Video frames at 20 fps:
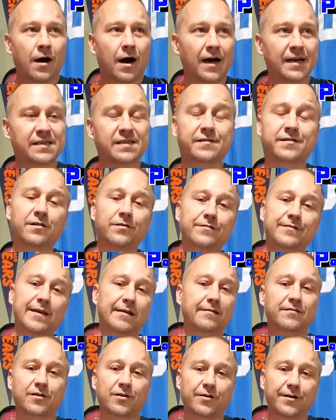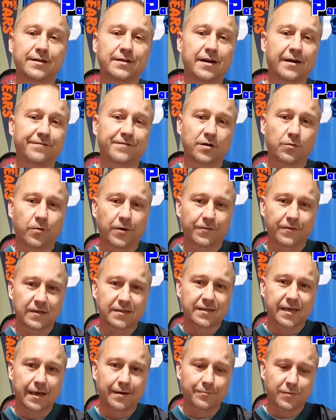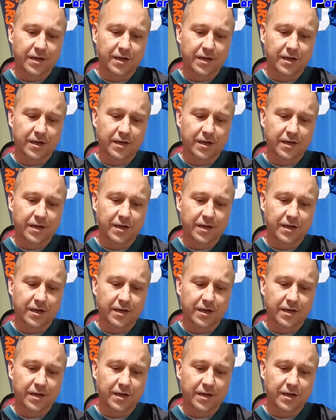I still think they're good enough to win this game